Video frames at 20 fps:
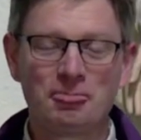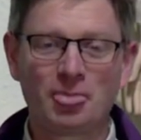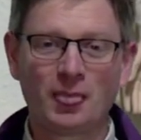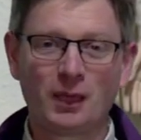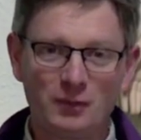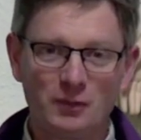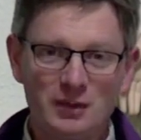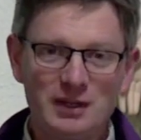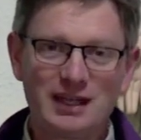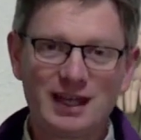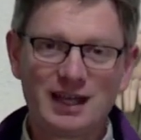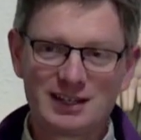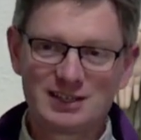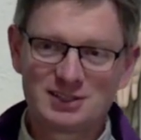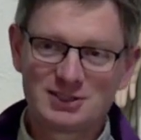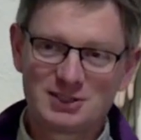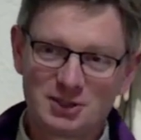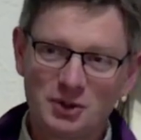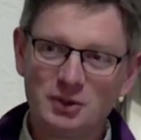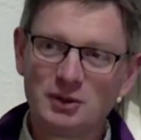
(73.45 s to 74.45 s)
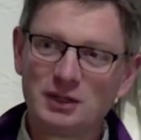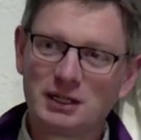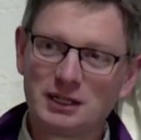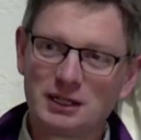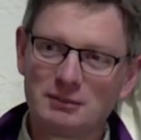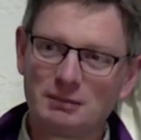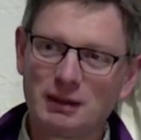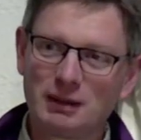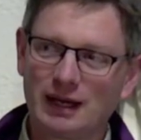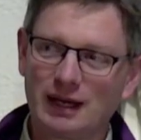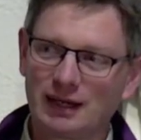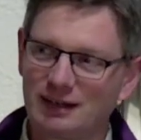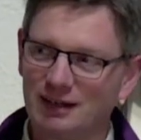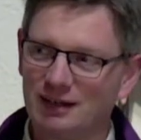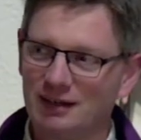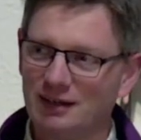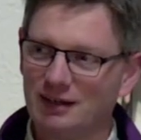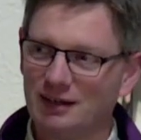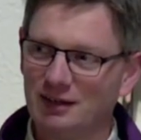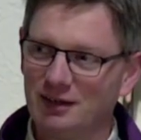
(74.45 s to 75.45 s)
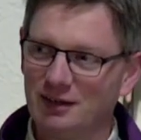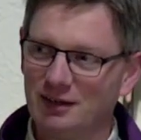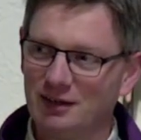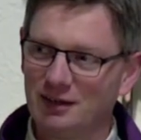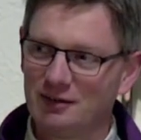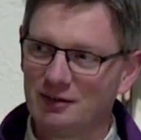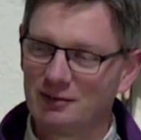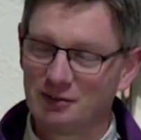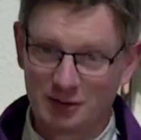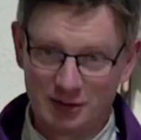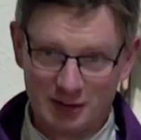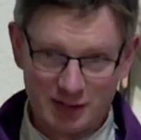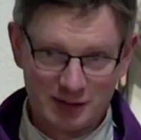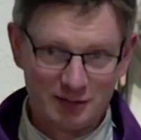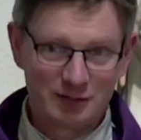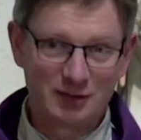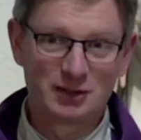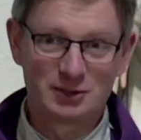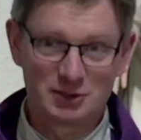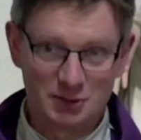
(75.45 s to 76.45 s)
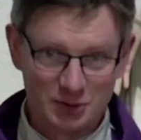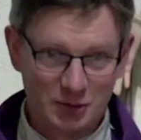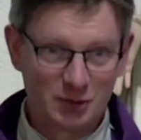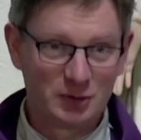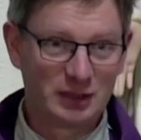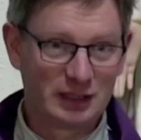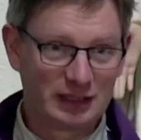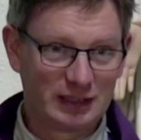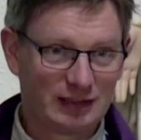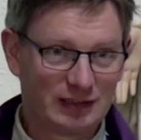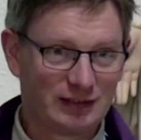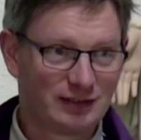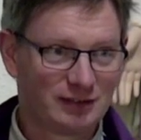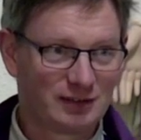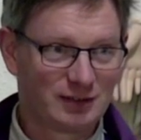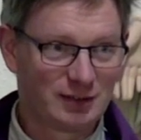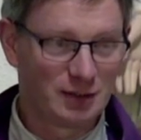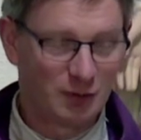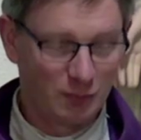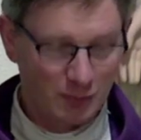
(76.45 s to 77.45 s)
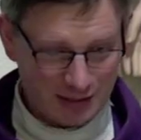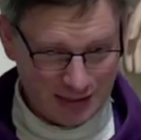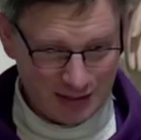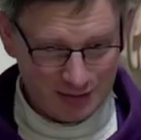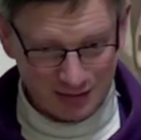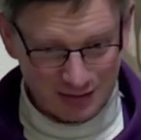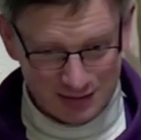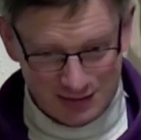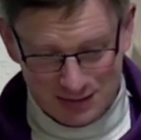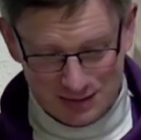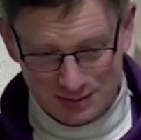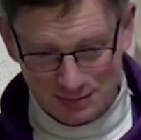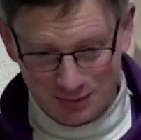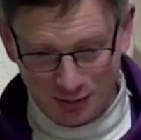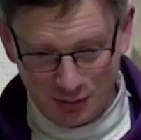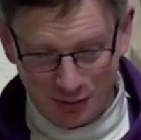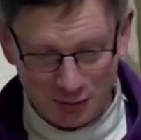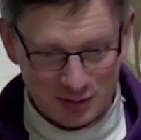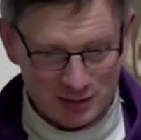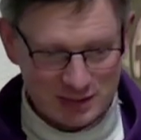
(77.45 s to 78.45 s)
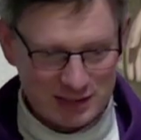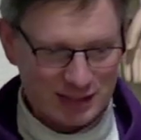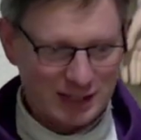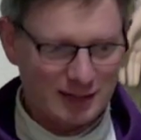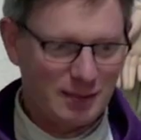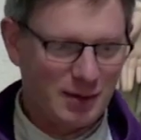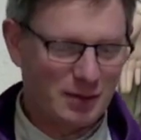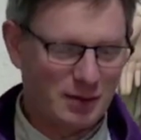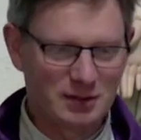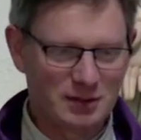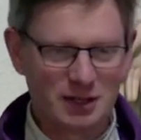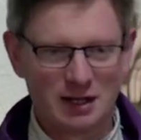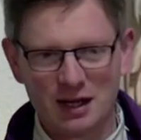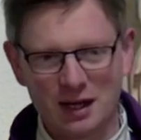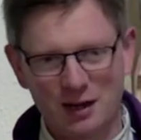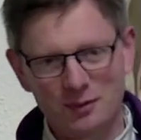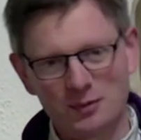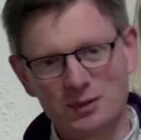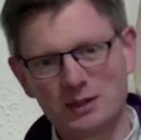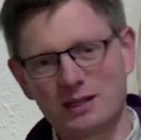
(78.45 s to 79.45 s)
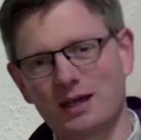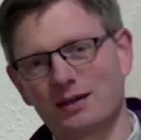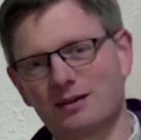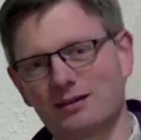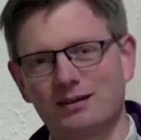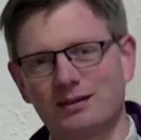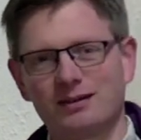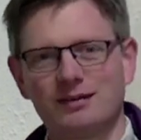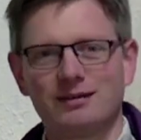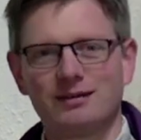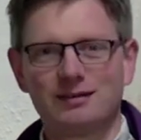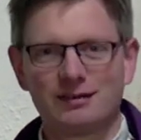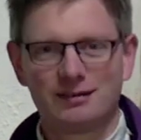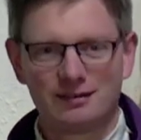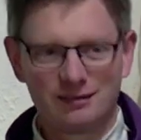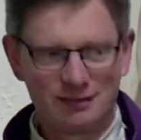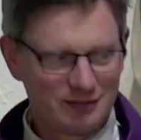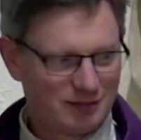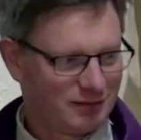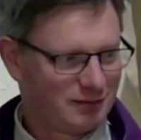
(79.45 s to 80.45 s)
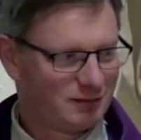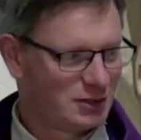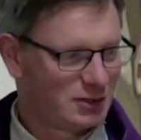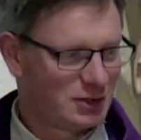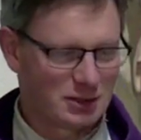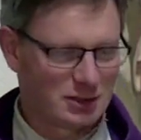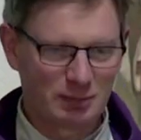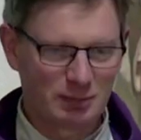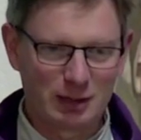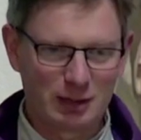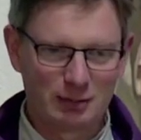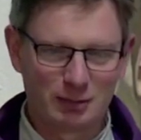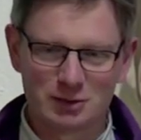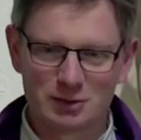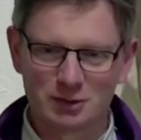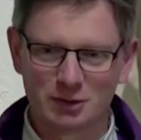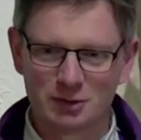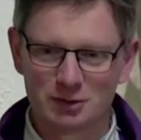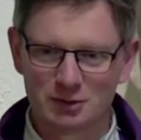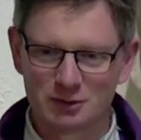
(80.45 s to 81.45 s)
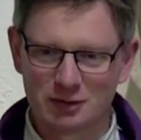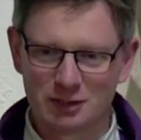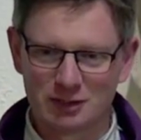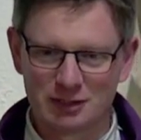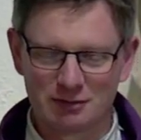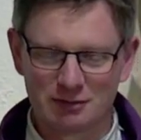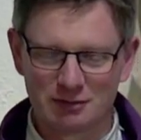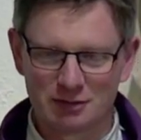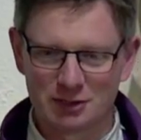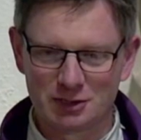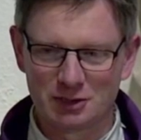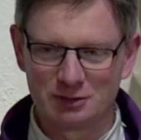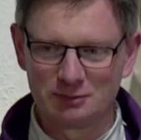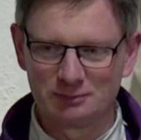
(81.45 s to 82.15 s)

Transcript: We get so little back for giving so little. You know, we give the smallest little amount and we get Jesus' body, blood, soul, and divinity in return.